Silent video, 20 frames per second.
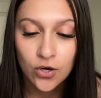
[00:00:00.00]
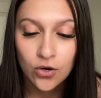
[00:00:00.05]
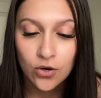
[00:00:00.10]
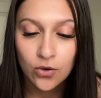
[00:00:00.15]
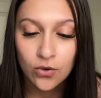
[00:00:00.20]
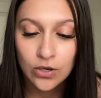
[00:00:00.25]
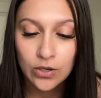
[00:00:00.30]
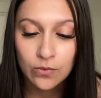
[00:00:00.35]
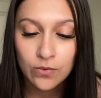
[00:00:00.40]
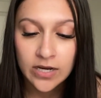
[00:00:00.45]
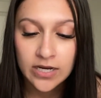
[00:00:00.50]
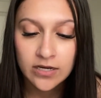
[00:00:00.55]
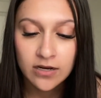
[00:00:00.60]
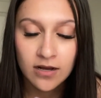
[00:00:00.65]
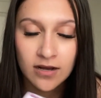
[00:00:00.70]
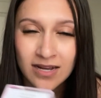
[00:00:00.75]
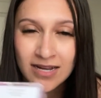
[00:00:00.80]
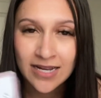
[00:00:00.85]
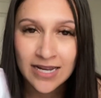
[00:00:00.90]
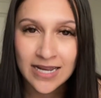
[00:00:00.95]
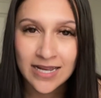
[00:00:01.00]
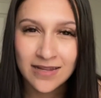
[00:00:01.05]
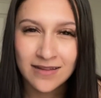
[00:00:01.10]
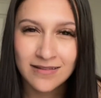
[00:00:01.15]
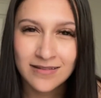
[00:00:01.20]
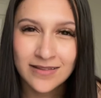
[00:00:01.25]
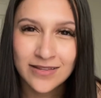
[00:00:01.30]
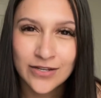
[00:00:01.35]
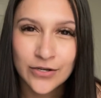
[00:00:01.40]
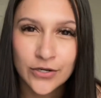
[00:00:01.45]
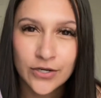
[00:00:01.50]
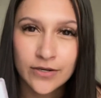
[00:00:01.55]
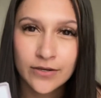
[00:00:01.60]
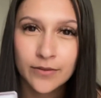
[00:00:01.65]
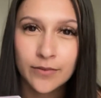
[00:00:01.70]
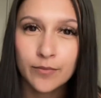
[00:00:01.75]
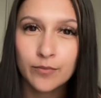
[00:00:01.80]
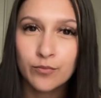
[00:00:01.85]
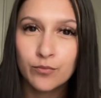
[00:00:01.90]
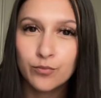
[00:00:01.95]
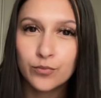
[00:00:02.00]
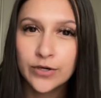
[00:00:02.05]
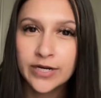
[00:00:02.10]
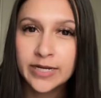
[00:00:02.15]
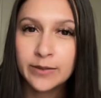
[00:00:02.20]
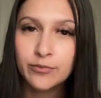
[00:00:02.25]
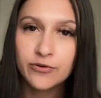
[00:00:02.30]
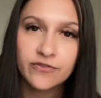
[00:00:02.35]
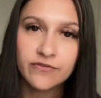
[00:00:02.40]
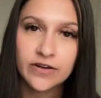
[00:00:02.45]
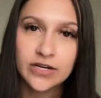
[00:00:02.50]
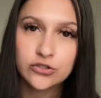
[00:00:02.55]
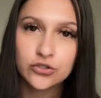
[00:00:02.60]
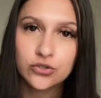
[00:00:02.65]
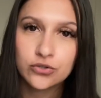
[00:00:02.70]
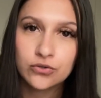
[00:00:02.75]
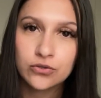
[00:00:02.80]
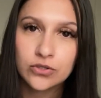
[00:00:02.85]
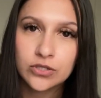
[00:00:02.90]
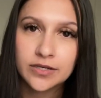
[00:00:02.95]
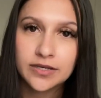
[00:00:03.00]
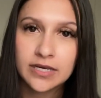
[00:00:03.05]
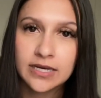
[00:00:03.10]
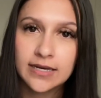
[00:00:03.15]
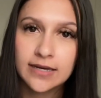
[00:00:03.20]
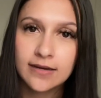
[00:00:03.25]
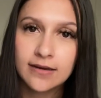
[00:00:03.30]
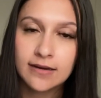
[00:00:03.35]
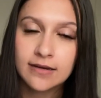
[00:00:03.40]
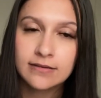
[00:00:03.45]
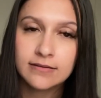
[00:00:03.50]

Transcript: or whatnot, and they're pretty professional looking.